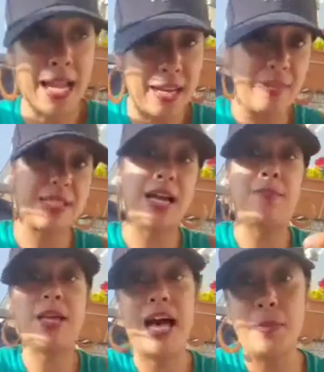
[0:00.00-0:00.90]
And every
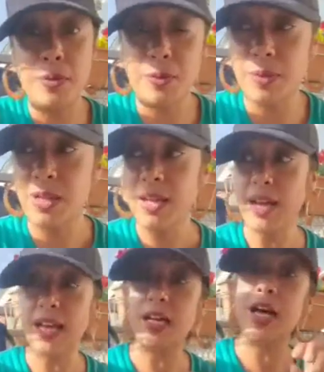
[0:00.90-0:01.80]
time the album kind of